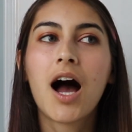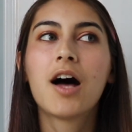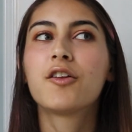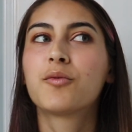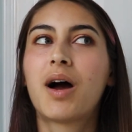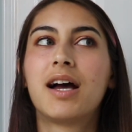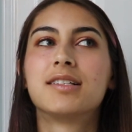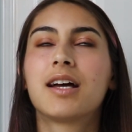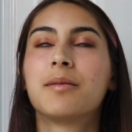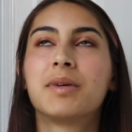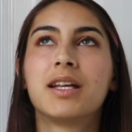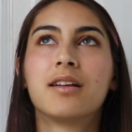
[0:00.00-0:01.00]
otherwise,
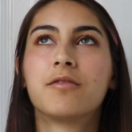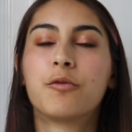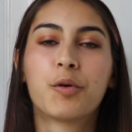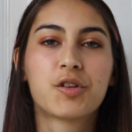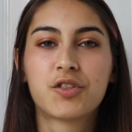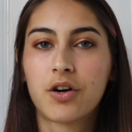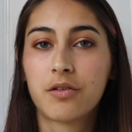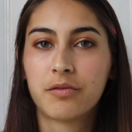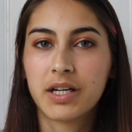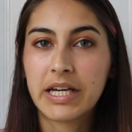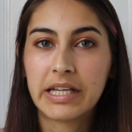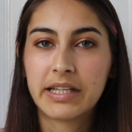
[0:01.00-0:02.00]
I mean, 4-star
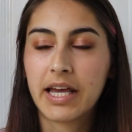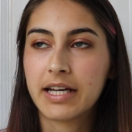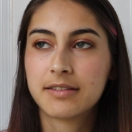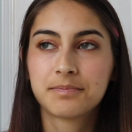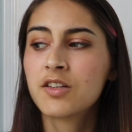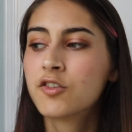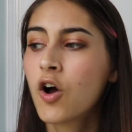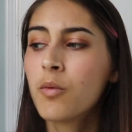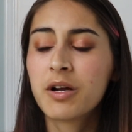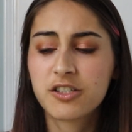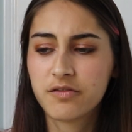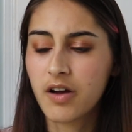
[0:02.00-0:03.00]
read, like so
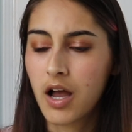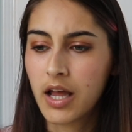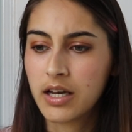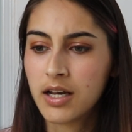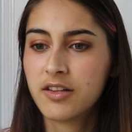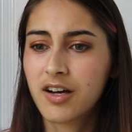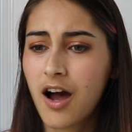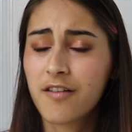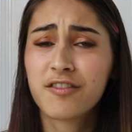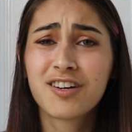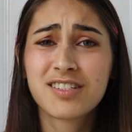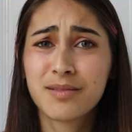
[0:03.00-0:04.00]
much fun. The
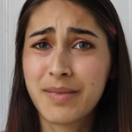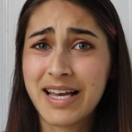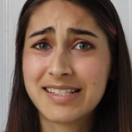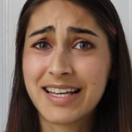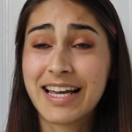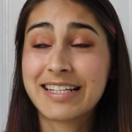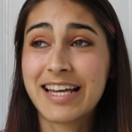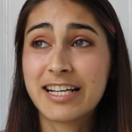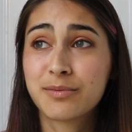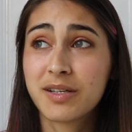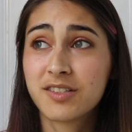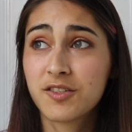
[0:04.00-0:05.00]
cover is amazing. It
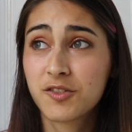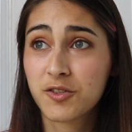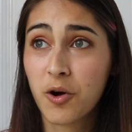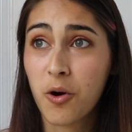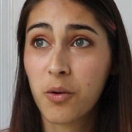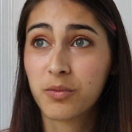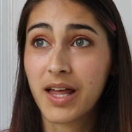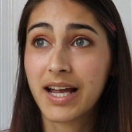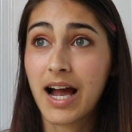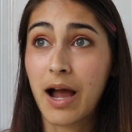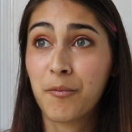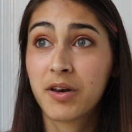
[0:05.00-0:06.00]
takes place in Seoul.
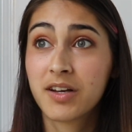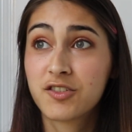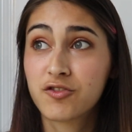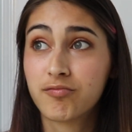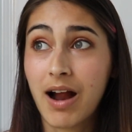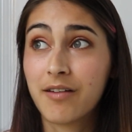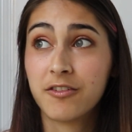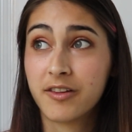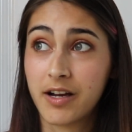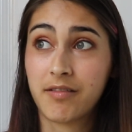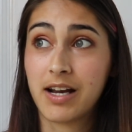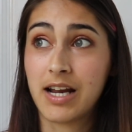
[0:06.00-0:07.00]
Like I want to travel
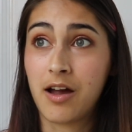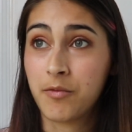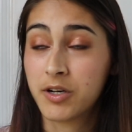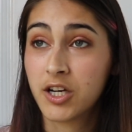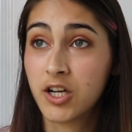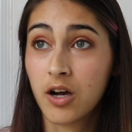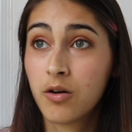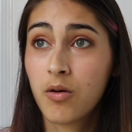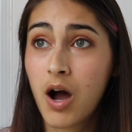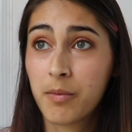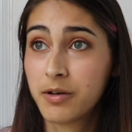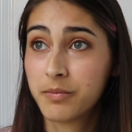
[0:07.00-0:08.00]
there right now. I want to go
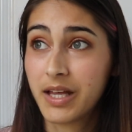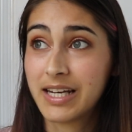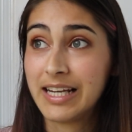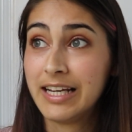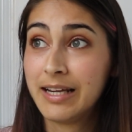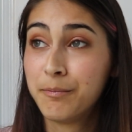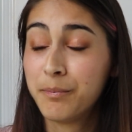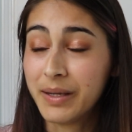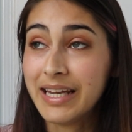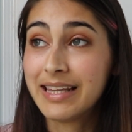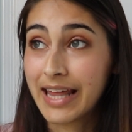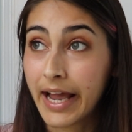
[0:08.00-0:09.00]
hop on a plane and
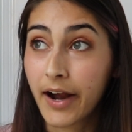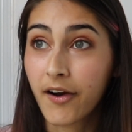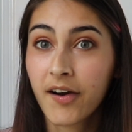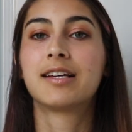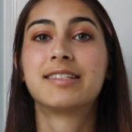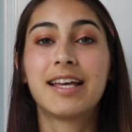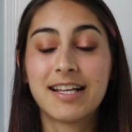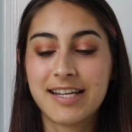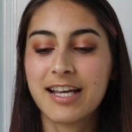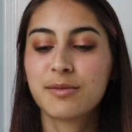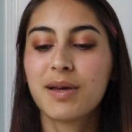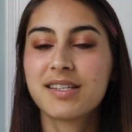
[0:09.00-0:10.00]
be there because it
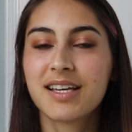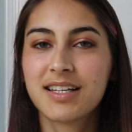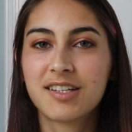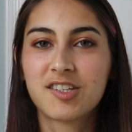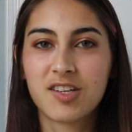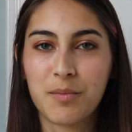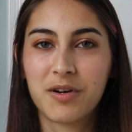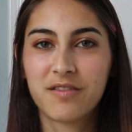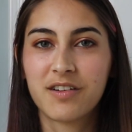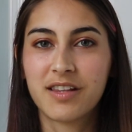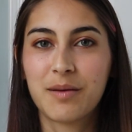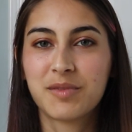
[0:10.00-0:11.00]
takes place like in the summer
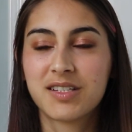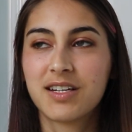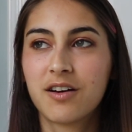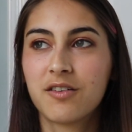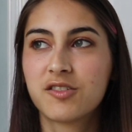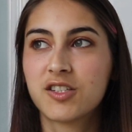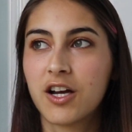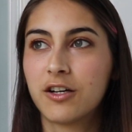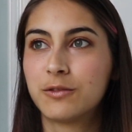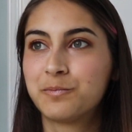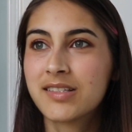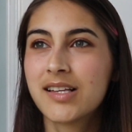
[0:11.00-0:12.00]
for them still.
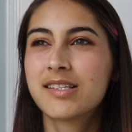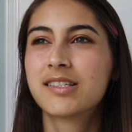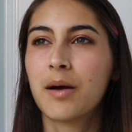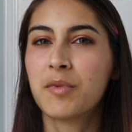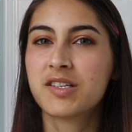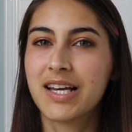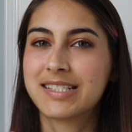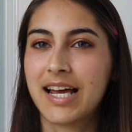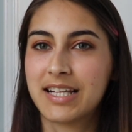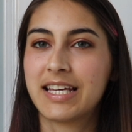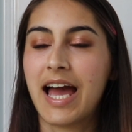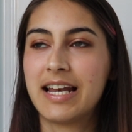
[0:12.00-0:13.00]
So since summer's like
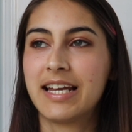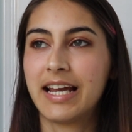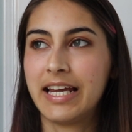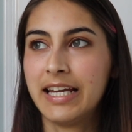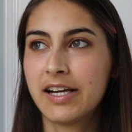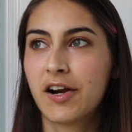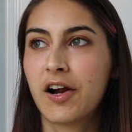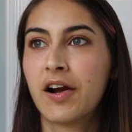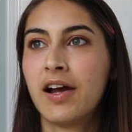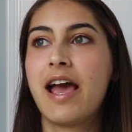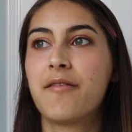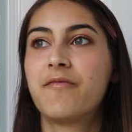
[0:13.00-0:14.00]
technically ending
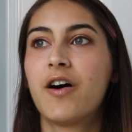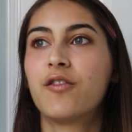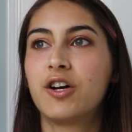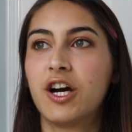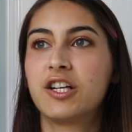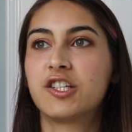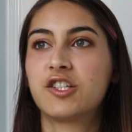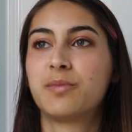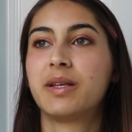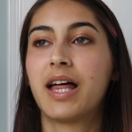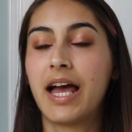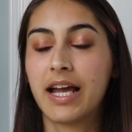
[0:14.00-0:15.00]
here, it felt good to just
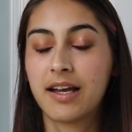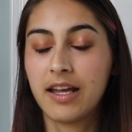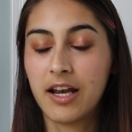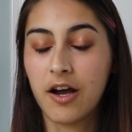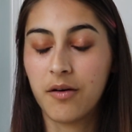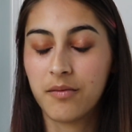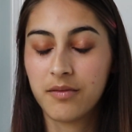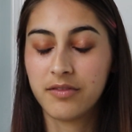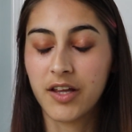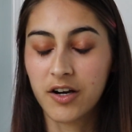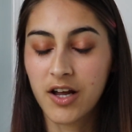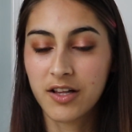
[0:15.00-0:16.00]
be like, you know,
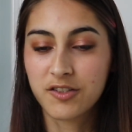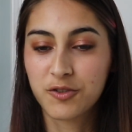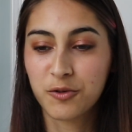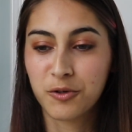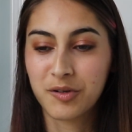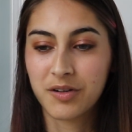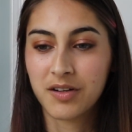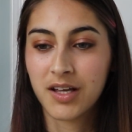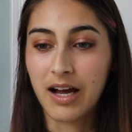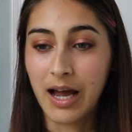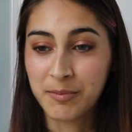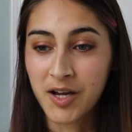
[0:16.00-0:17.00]
they're not in school.
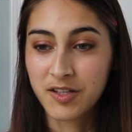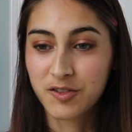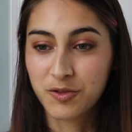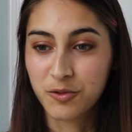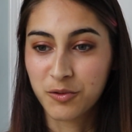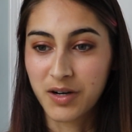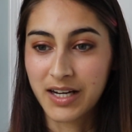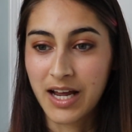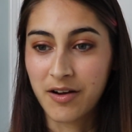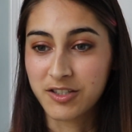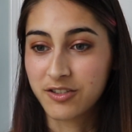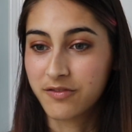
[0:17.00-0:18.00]
I'm not in school right
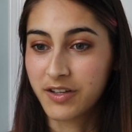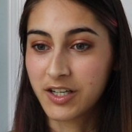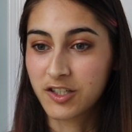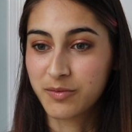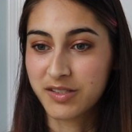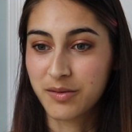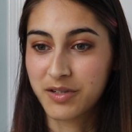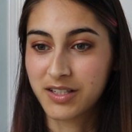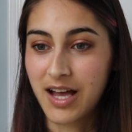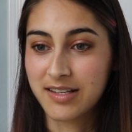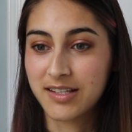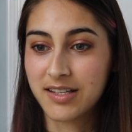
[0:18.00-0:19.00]
now. I just finished my summer
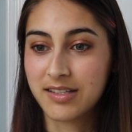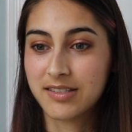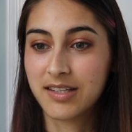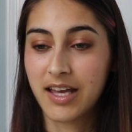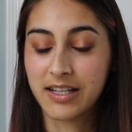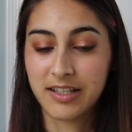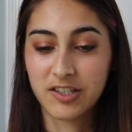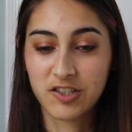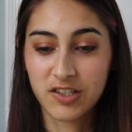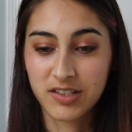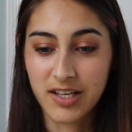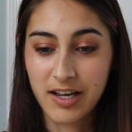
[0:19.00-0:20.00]
classes. Like let's
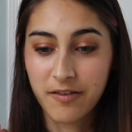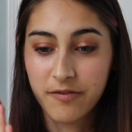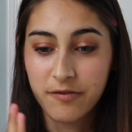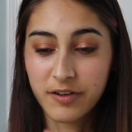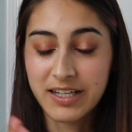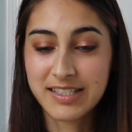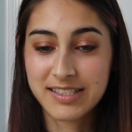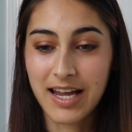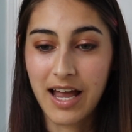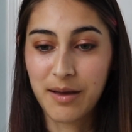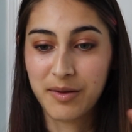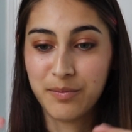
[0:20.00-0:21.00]
just like freeze
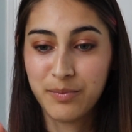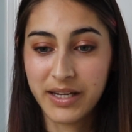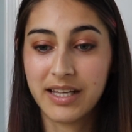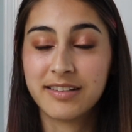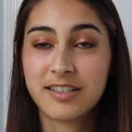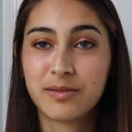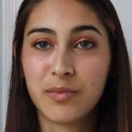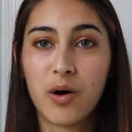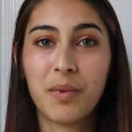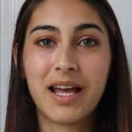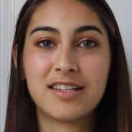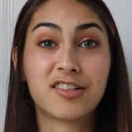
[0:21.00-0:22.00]
time and be in this
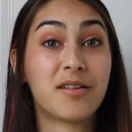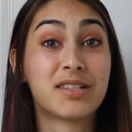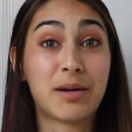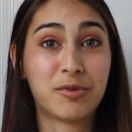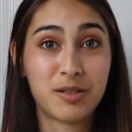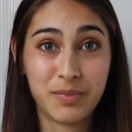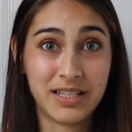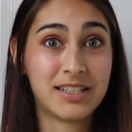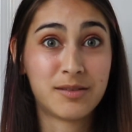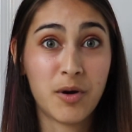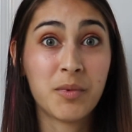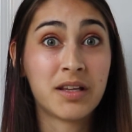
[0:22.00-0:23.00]
moment. And so I was able to be in
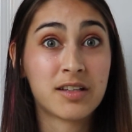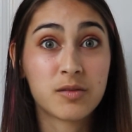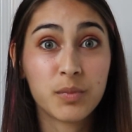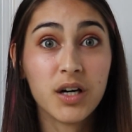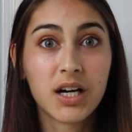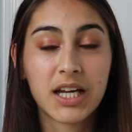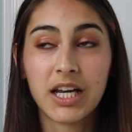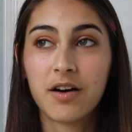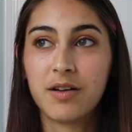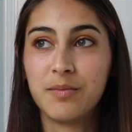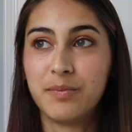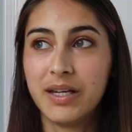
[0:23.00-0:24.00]
this moment in this book, you
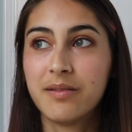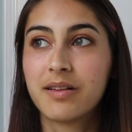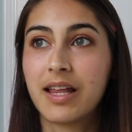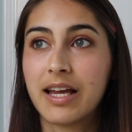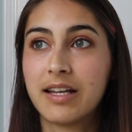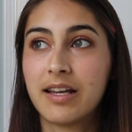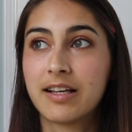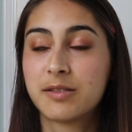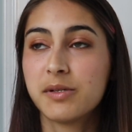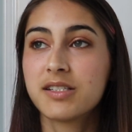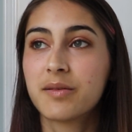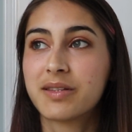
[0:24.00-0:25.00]
know, and be with like and
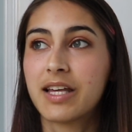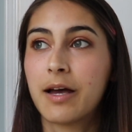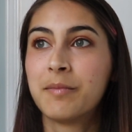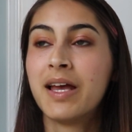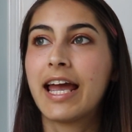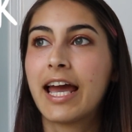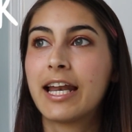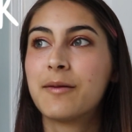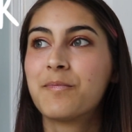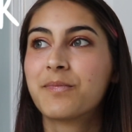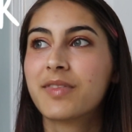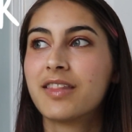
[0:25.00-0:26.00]
experience it with them.
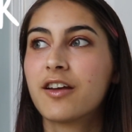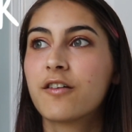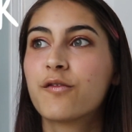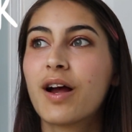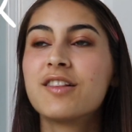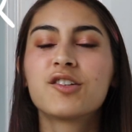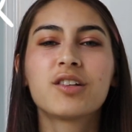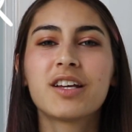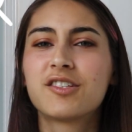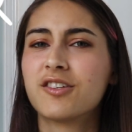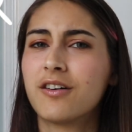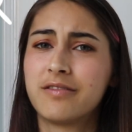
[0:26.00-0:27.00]
And their friends are
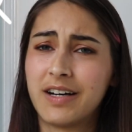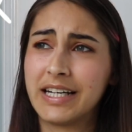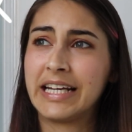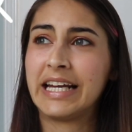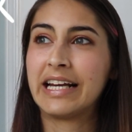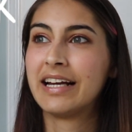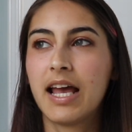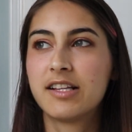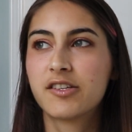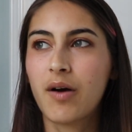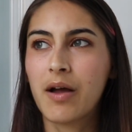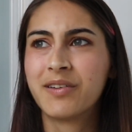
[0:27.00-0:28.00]
like so funny,
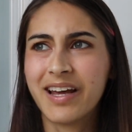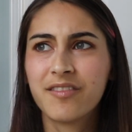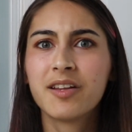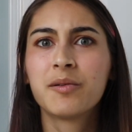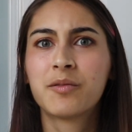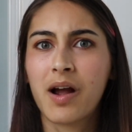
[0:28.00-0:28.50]
and so I definitely would